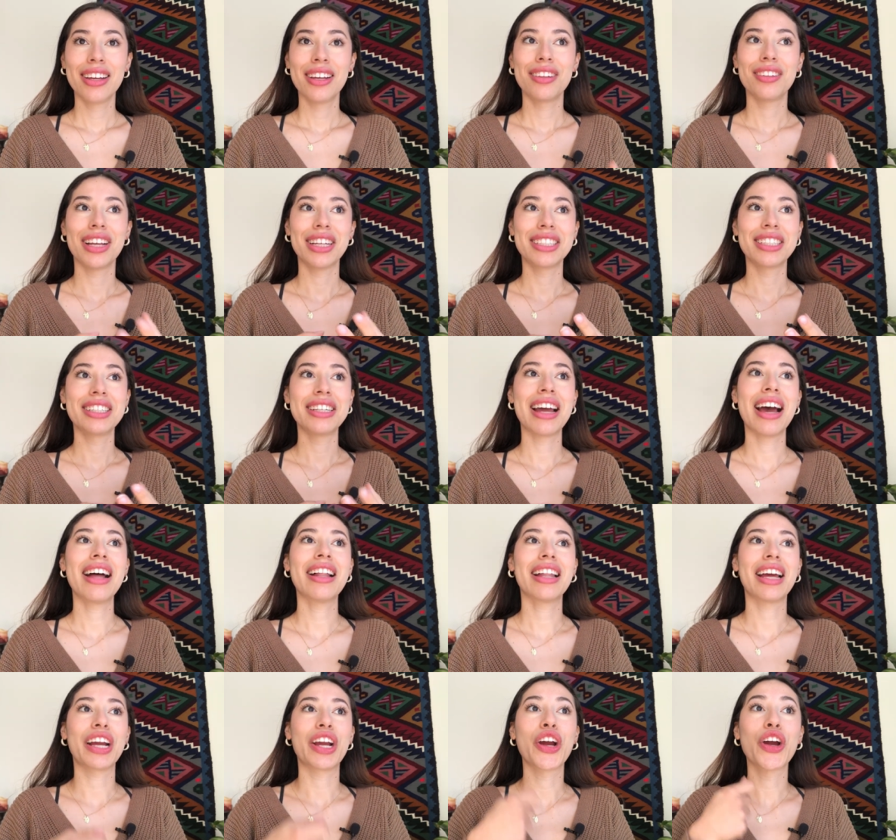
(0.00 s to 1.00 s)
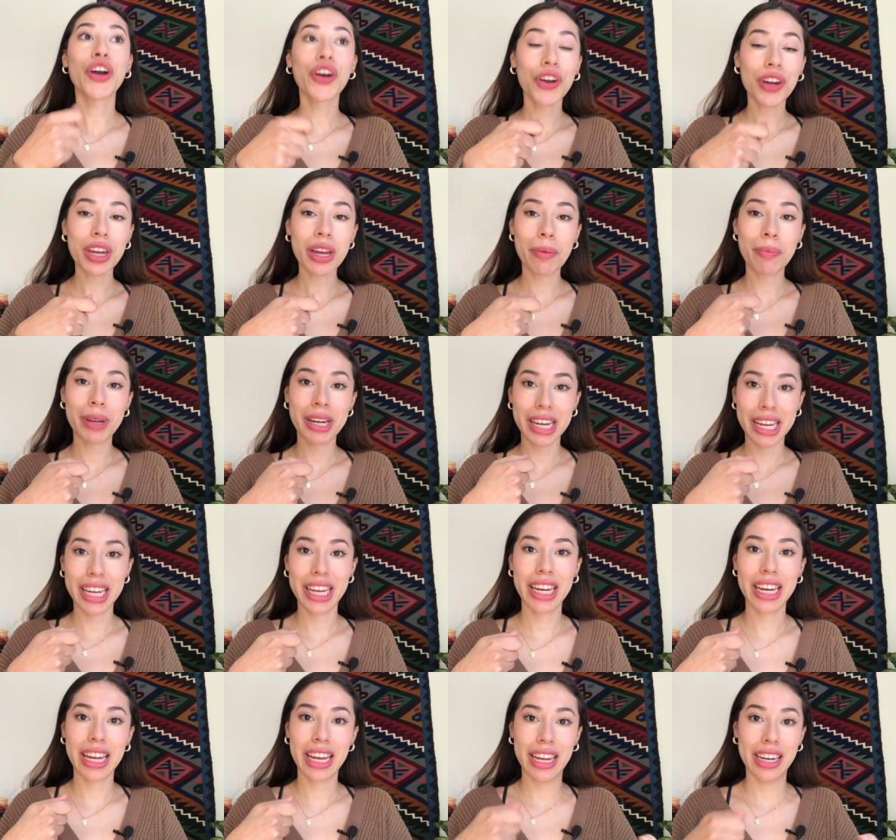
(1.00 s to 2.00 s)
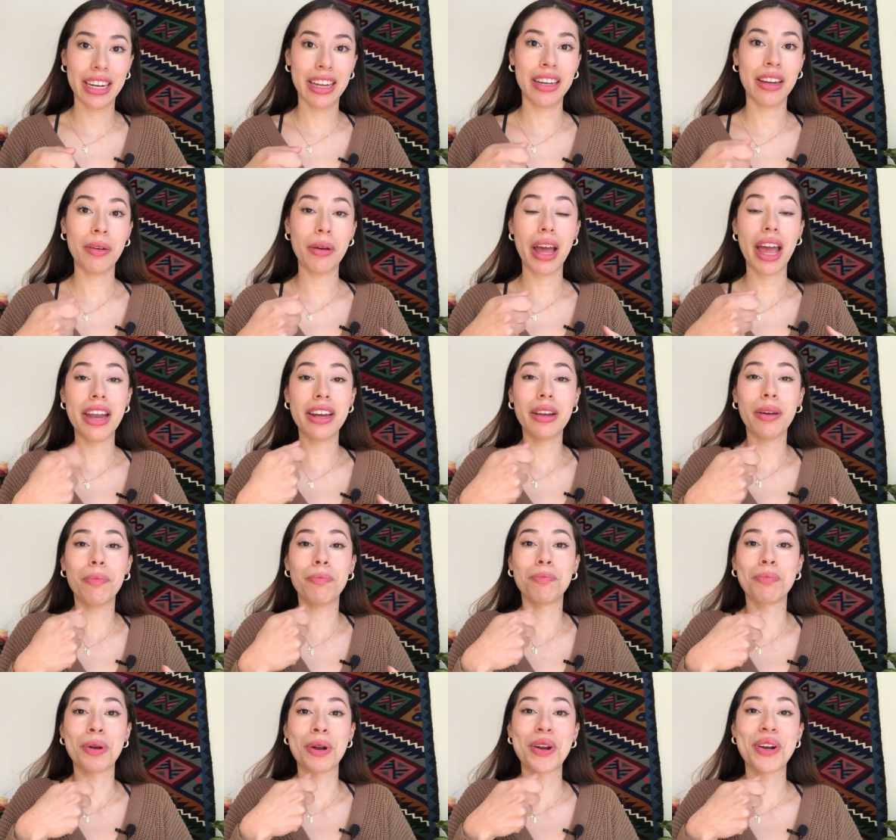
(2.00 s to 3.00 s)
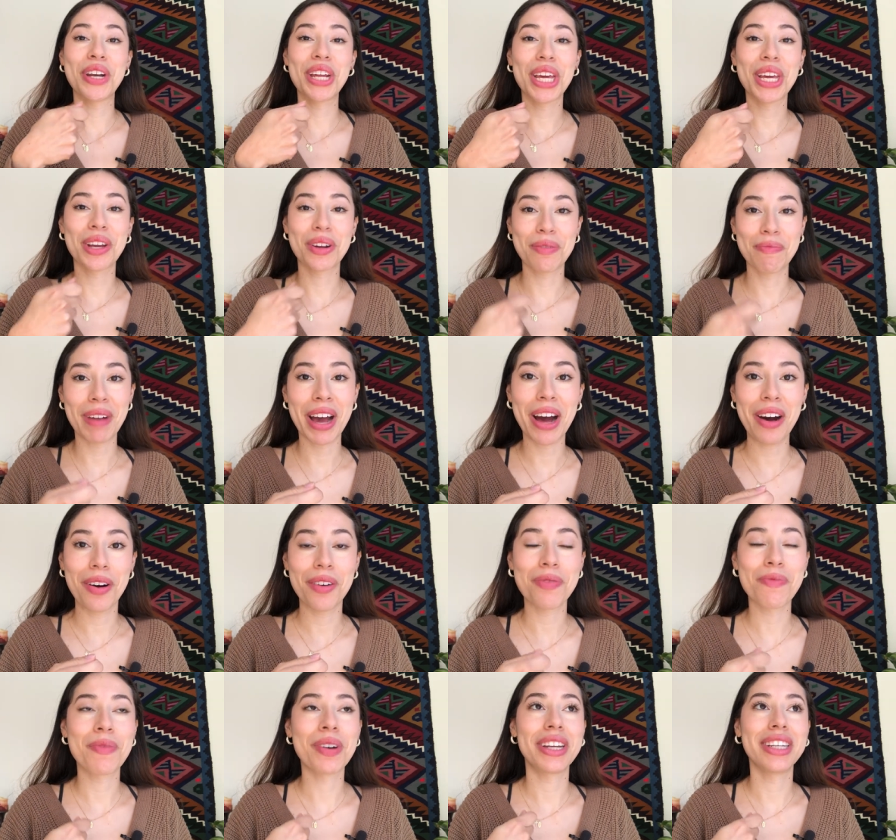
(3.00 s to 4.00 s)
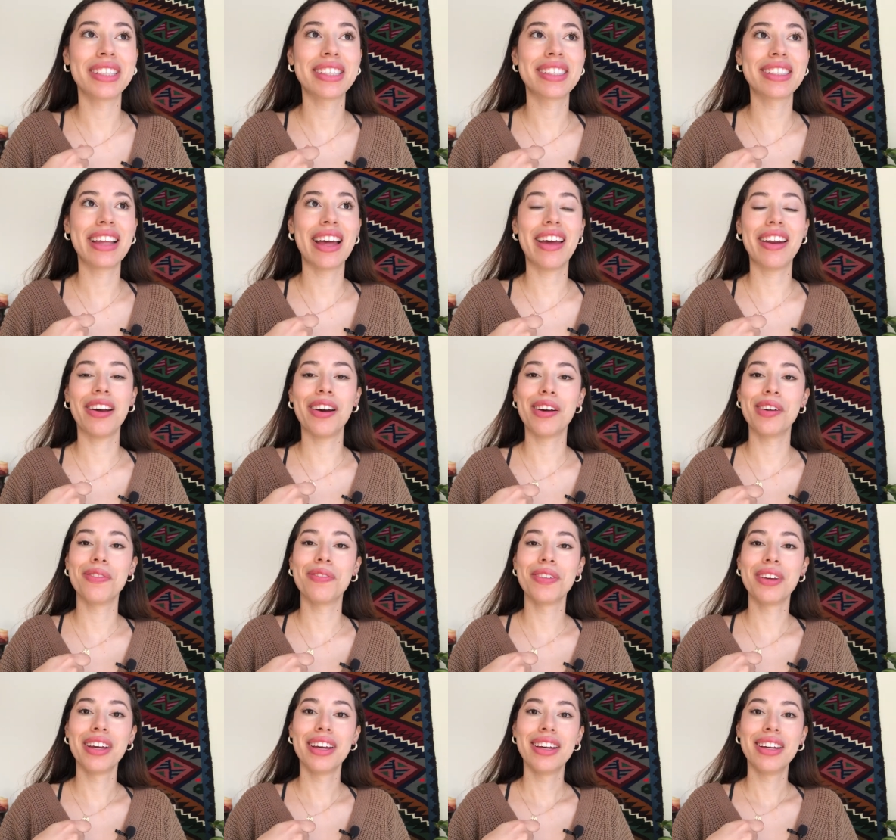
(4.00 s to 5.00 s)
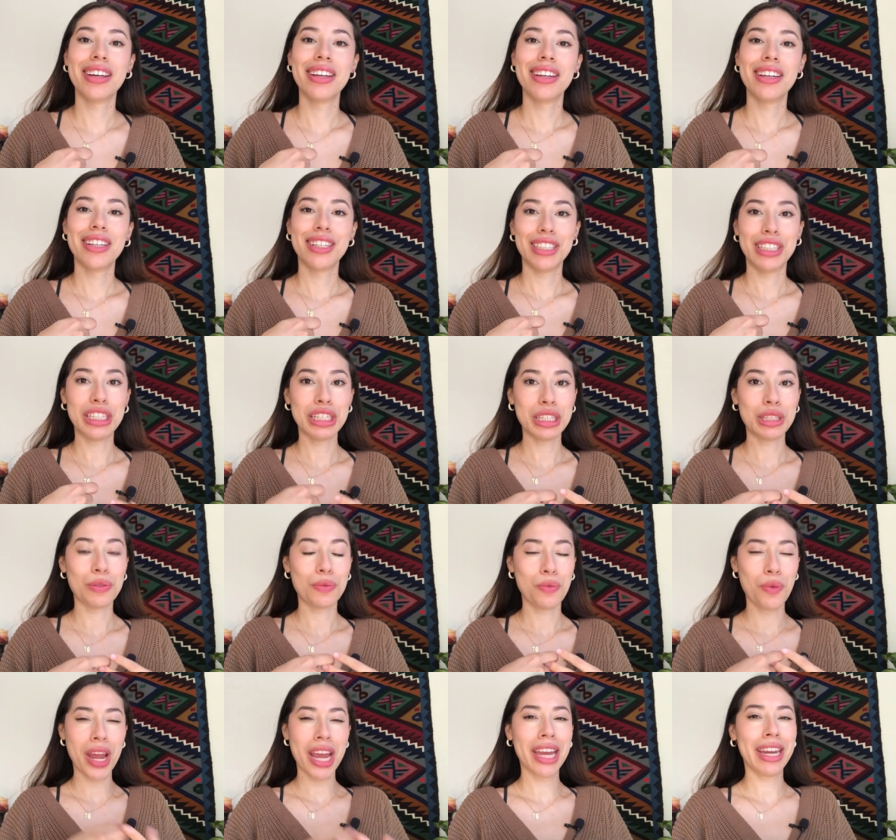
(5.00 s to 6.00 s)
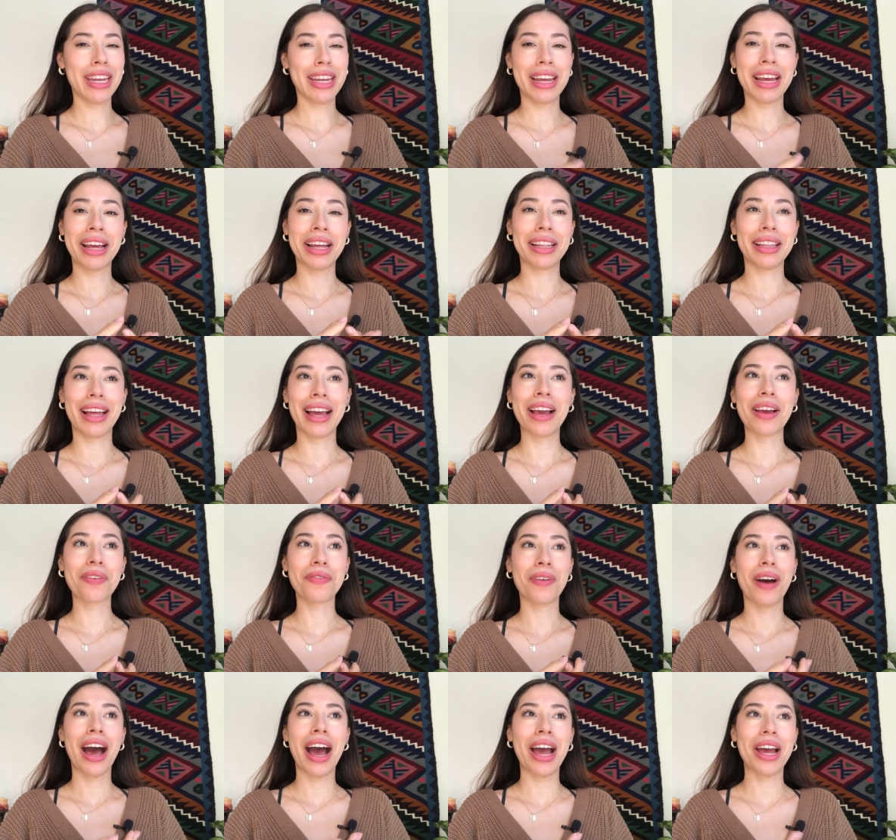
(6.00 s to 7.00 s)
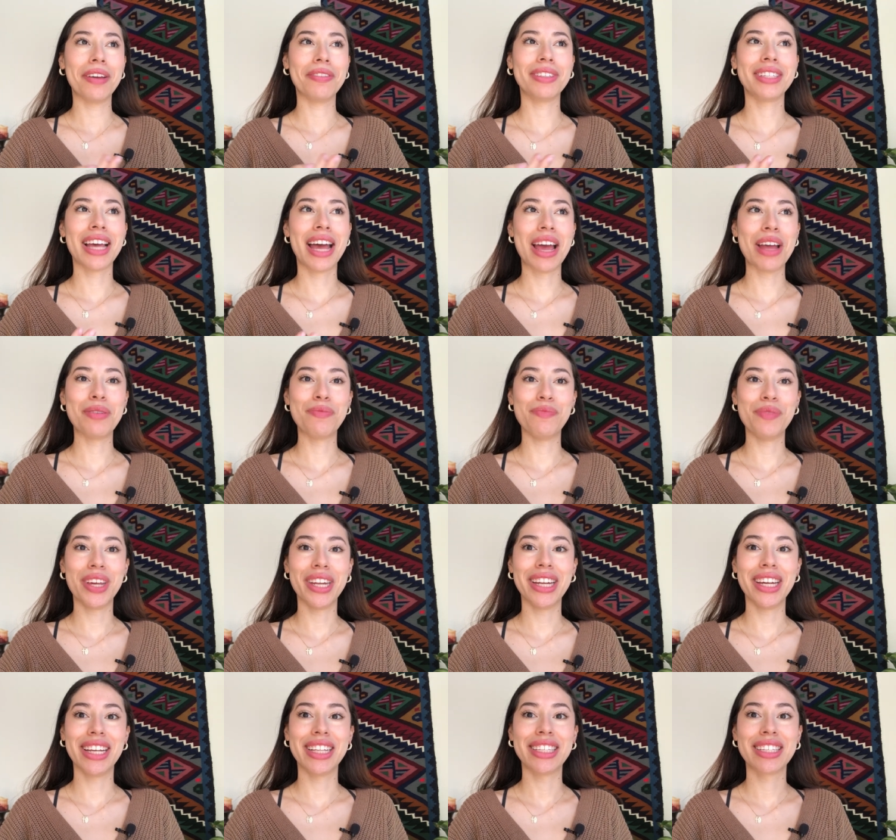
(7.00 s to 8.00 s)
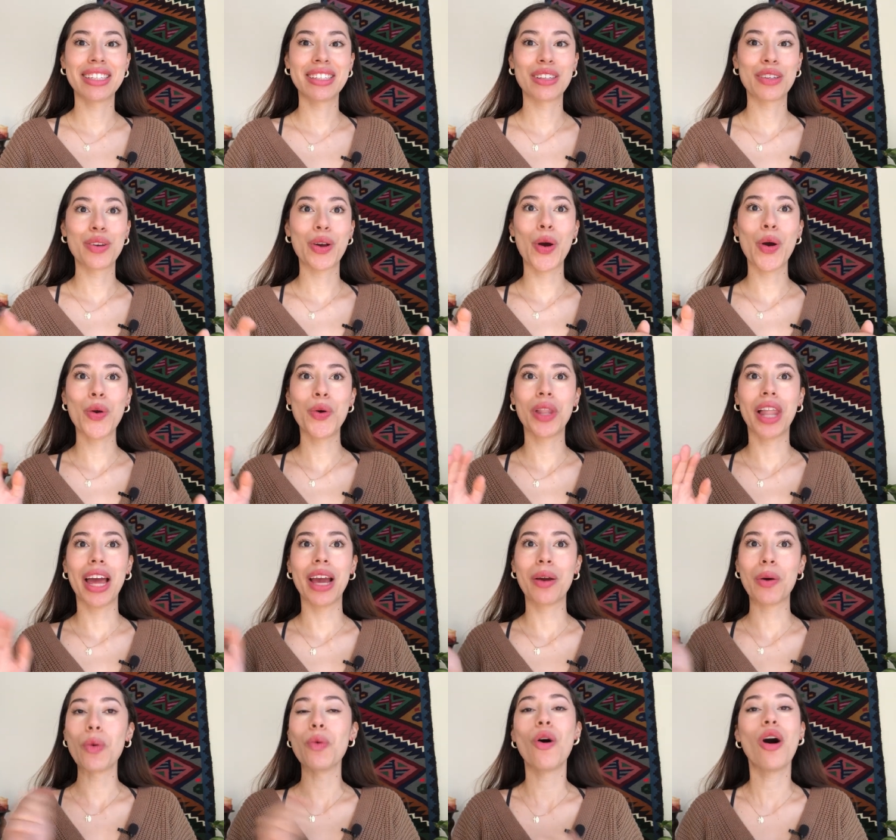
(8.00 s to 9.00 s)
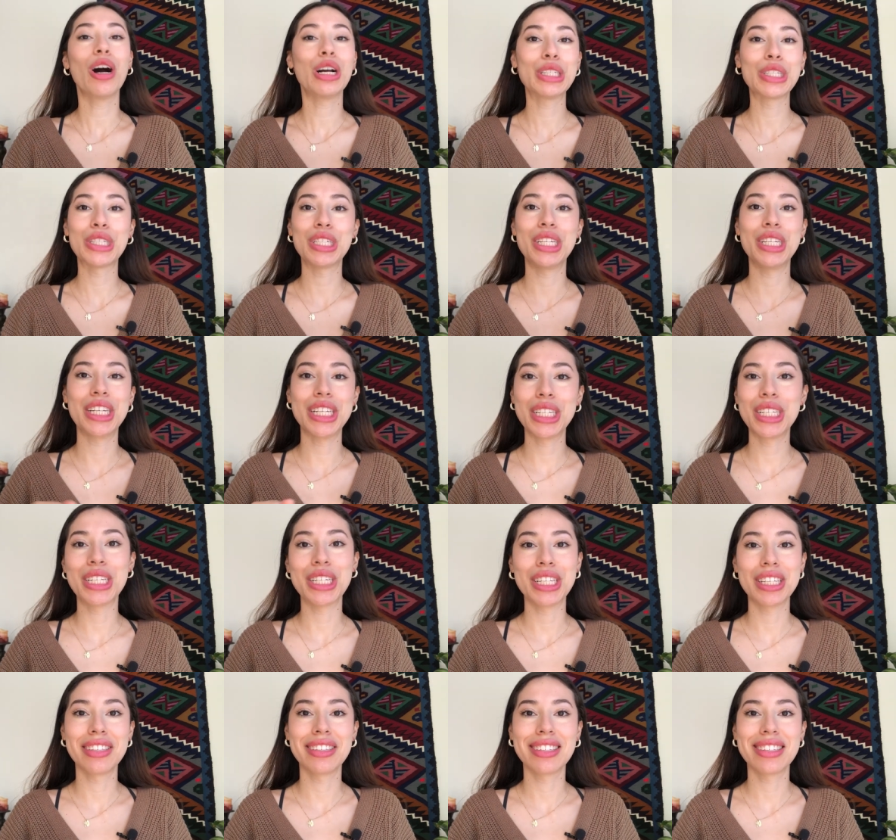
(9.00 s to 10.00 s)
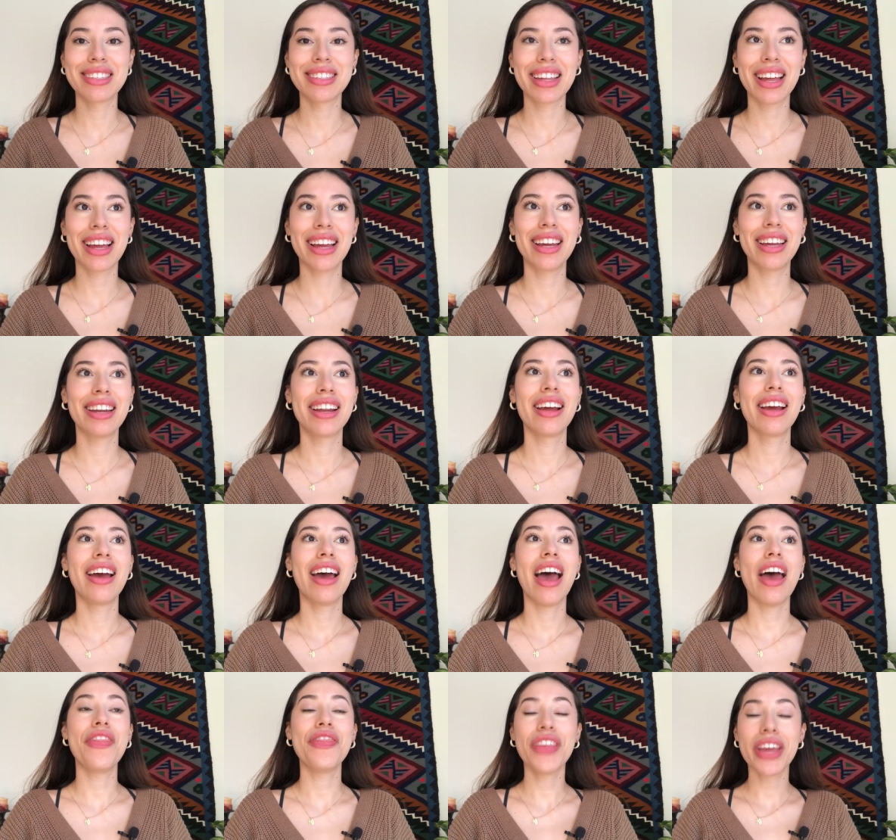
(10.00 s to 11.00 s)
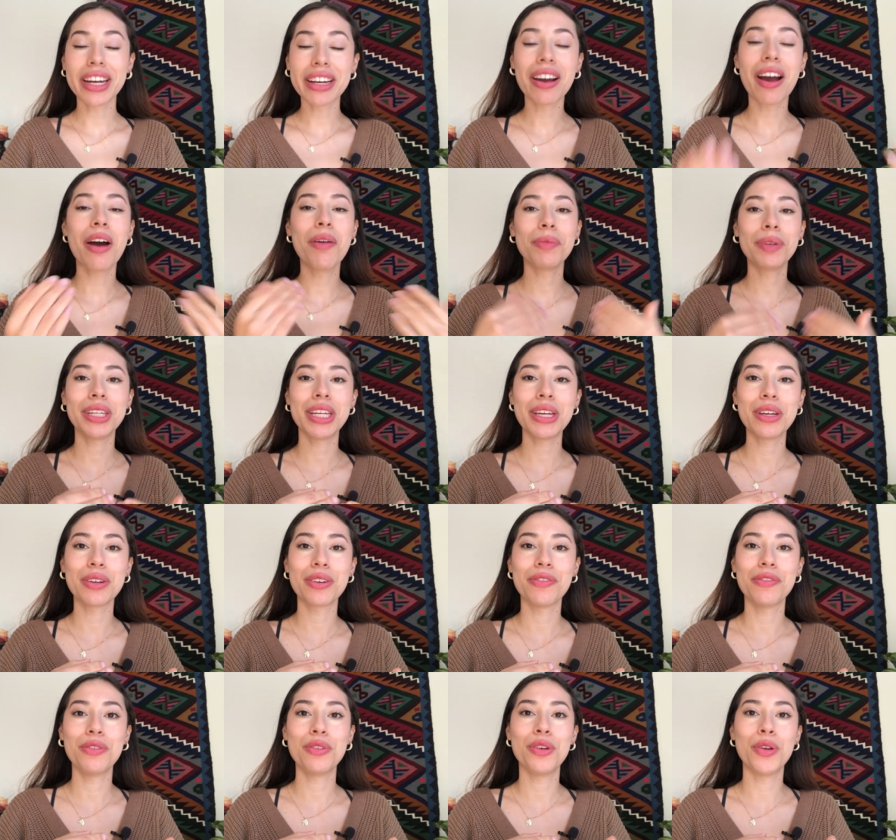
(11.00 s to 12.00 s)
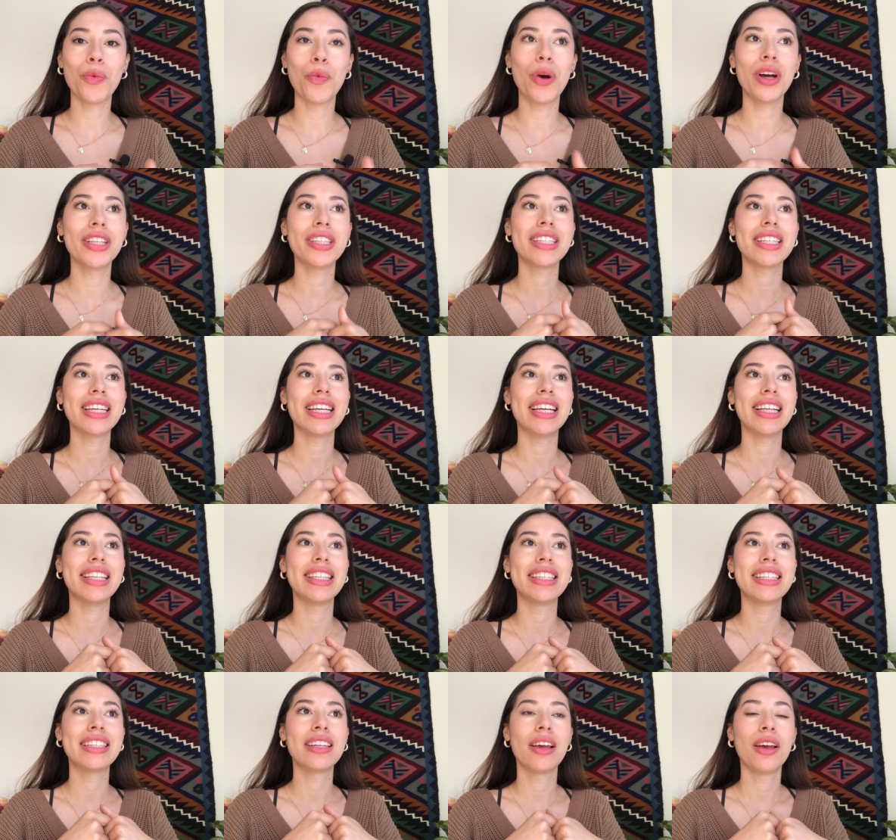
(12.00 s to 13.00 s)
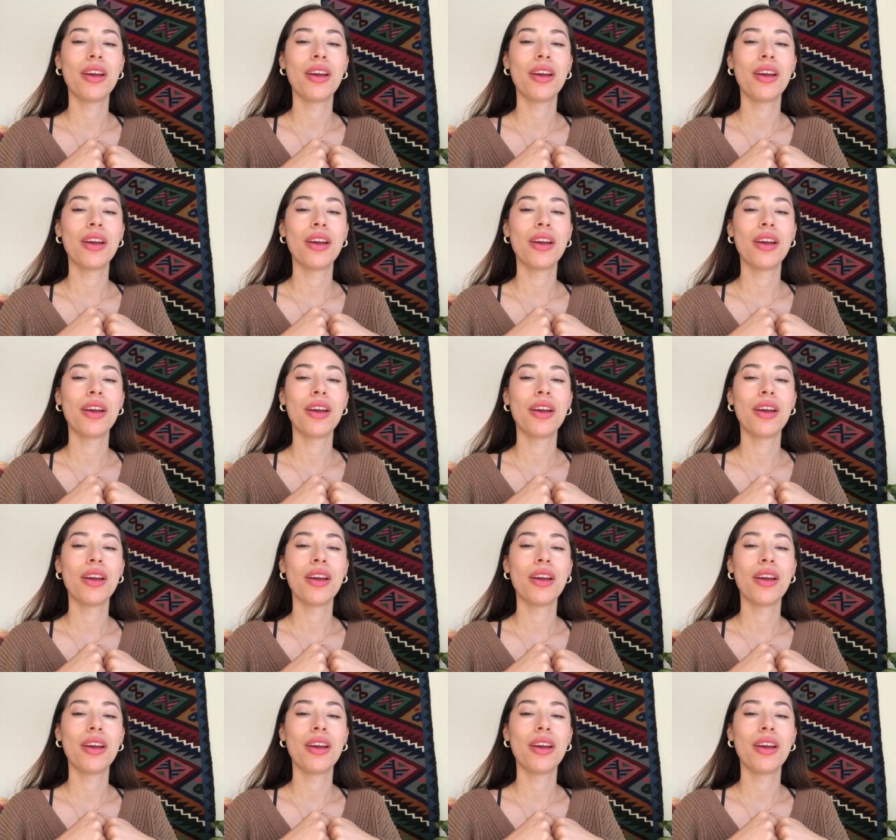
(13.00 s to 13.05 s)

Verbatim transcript: like to not like hurry up and eat it and end up, end up burning your mouth, but instead of just waiting like five, ten minutes, go like wash the dishes instead, and then come and eat your food once it's